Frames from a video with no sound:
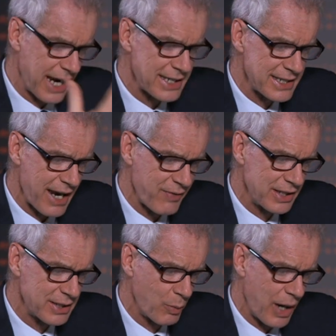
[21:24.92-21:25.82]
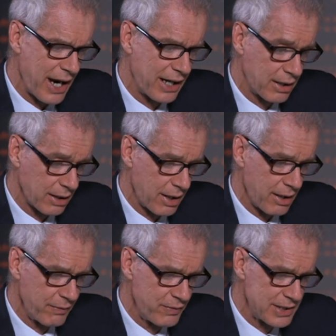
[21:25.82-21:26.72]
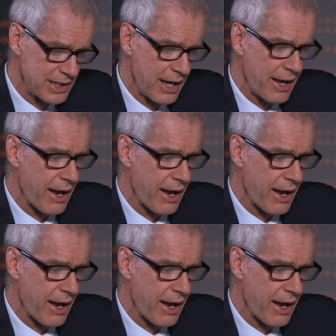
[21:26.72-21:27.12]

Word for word: guests having to wear gloves,